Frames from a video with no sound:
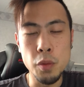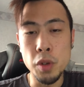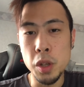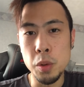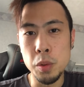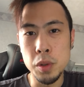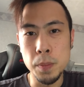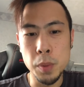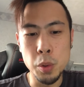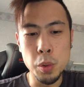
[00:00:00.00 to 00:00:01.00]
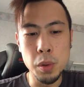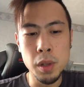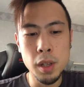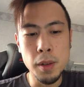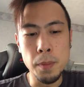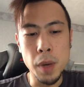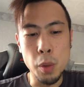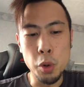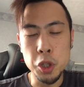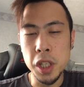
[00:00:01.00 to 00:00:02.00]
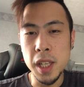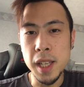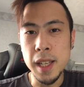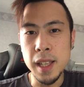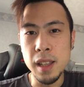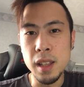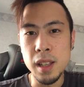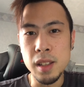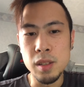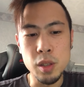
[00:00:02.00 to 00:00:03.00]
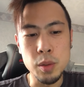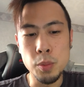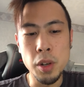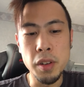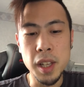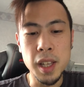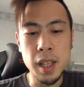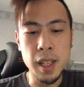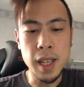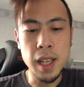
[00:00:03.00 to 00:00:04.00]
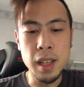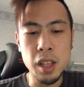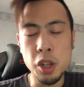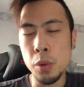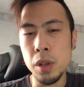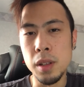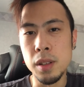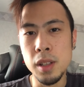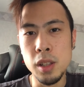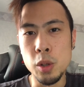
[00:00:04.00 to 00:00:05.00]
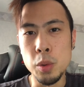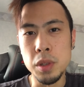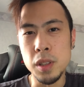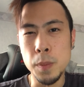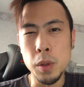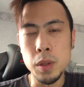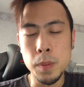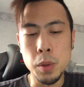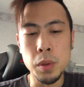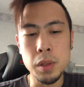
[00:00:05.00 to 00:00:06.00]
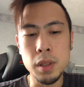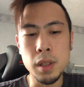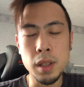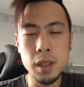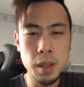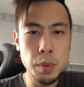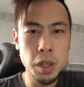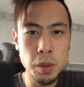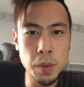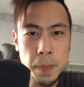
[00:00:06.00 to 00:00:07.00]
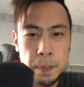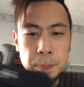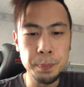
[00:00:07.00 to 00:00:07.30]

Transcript: reusable by washing it and then just wearing it again, and you don't want to use disposables, this is a pretty good one.